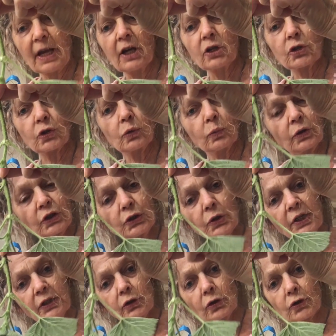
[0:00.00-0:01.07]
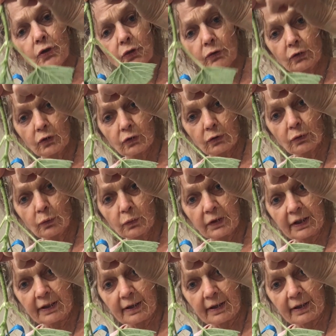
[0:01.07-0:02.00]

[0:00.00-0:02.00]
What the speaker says: So what you can also do with